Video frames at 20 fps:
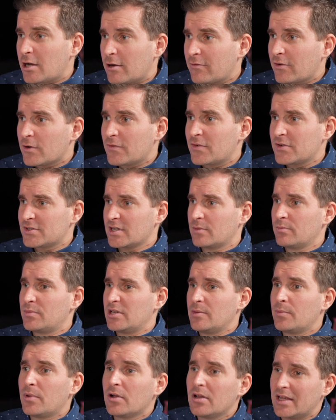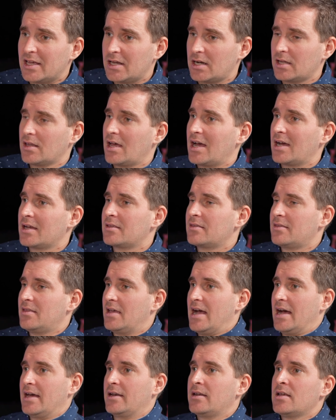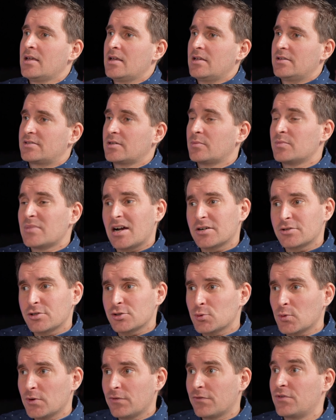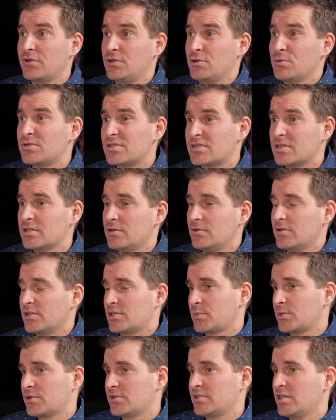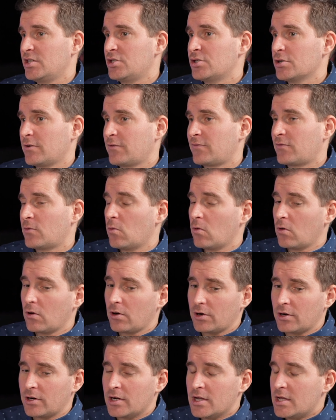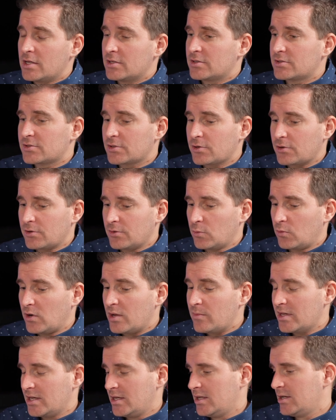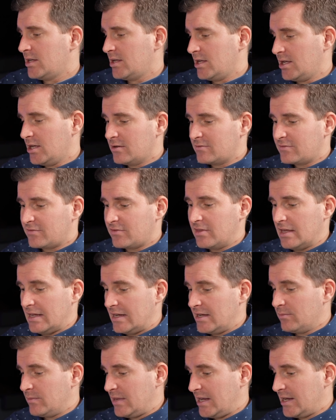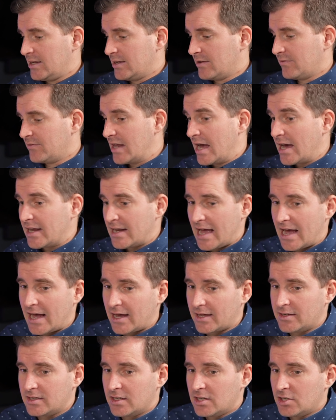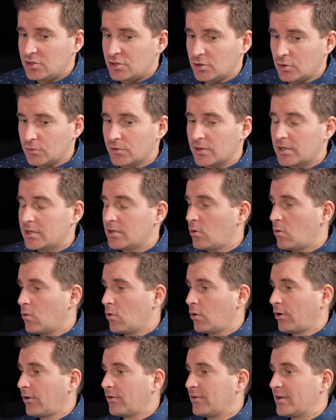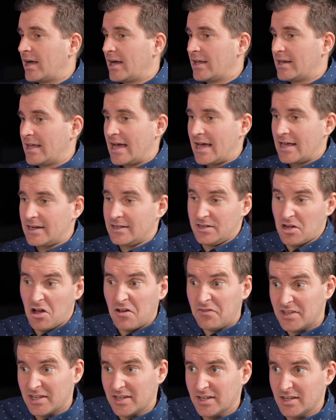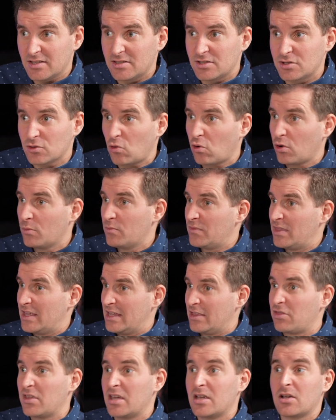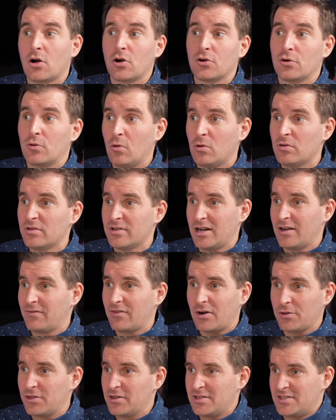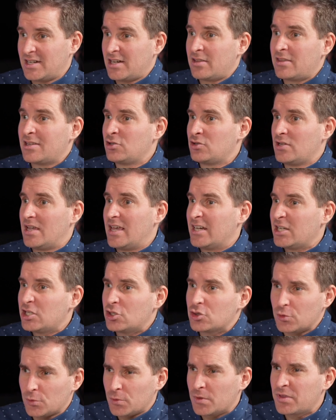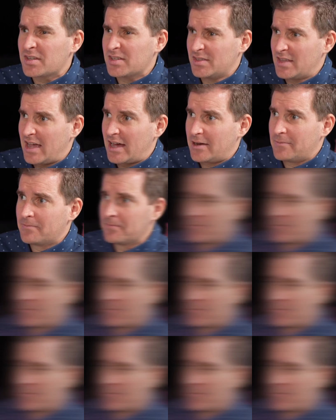I've heard for some people and online that some doctors refuse to do this procedure for certain women if they may have not had children or not had enough kids, or they think aren't old enough. Is any truth to that?